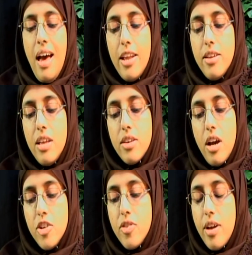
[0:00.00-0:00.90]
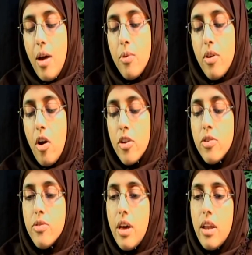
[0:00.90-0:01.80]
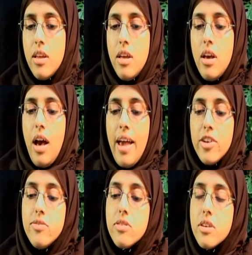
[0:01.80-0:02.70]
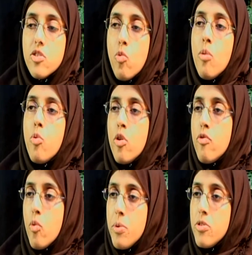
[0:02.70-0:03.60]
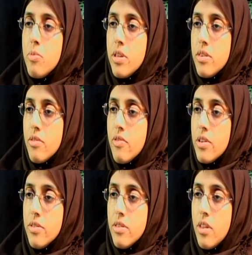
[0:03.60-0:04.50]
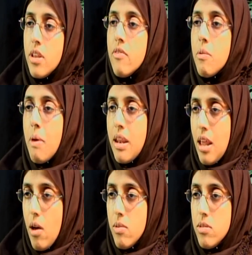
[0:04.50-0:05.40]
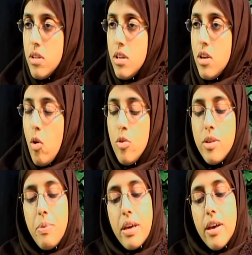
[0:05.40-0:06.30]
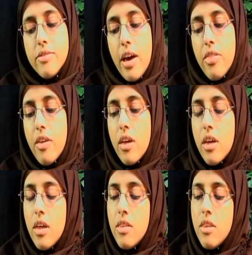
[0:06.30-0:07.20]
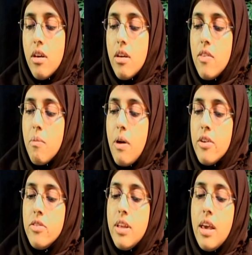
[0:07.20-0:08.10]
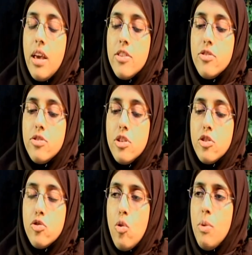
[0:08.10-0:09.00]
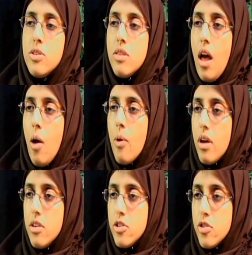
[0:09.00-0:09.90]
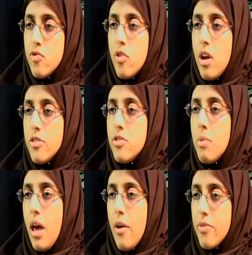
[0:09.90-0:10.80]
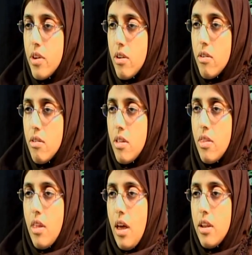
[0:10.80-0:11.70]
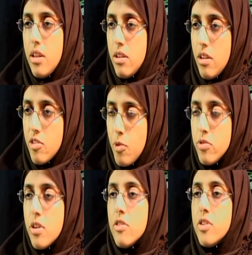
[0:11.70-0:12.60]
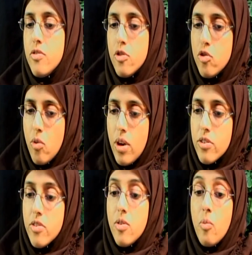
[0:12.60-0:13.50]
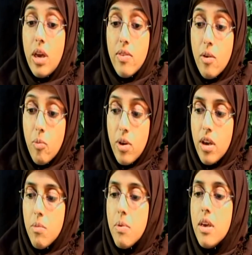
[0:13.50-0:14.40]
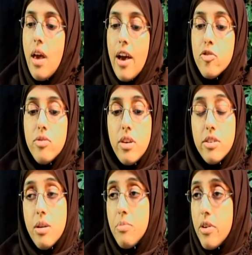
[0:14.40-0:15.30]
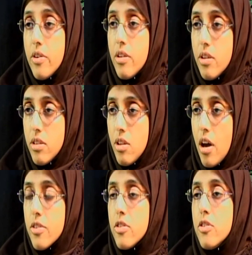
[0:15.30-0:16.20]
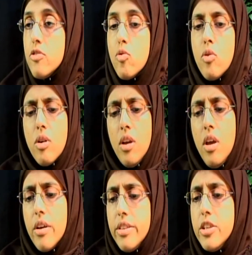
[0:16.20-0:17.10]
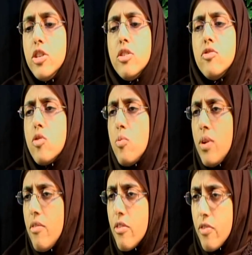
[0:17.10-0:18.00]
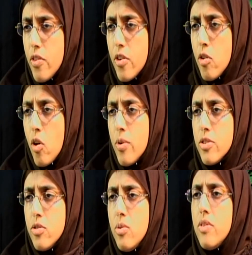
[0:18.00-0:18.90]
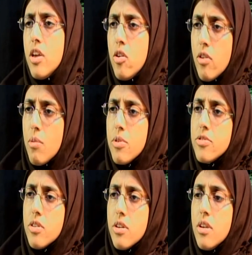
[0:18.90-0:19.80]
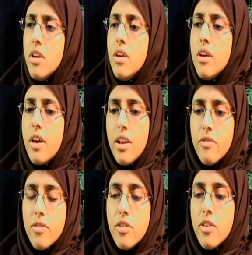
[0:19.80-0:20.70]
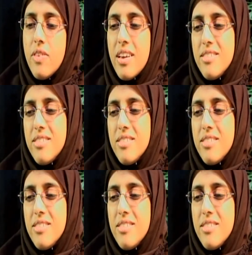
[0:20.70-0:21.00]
And on the contrary, I would argue that I actually think it's more important for women to be in the field than even men now. Only because I think in the in the modern day, it's so much dawah just for us to be out there in that, and exposing ourselves and showing ourselves that we can be actually exemplary doctors or clinicians or whatever field that you go into, and that you're able to kind of get that.